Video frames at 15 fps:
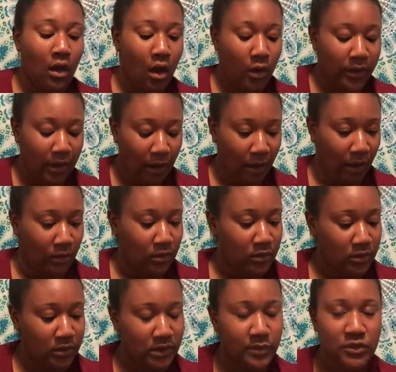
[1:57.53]
Oh yeah,
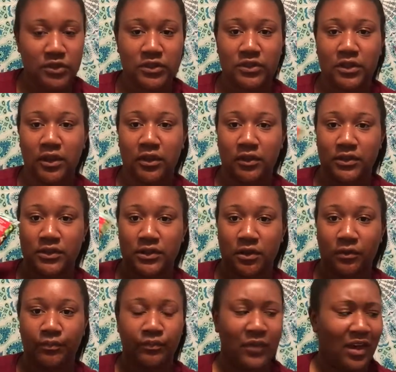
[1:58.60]
it smells just like this,
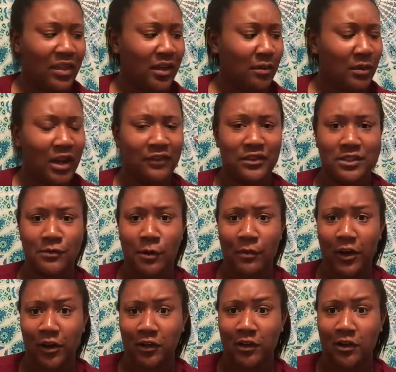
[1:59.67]
so I think it might even smell
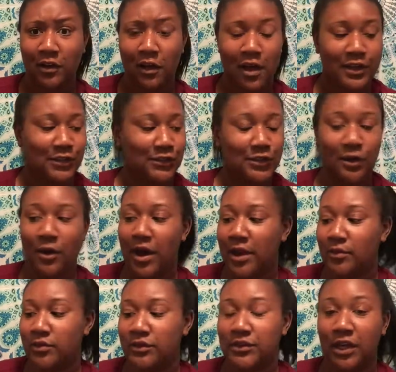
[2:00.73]
better. So I
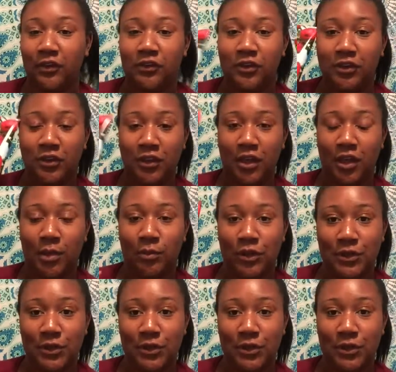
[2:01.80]
will definitely be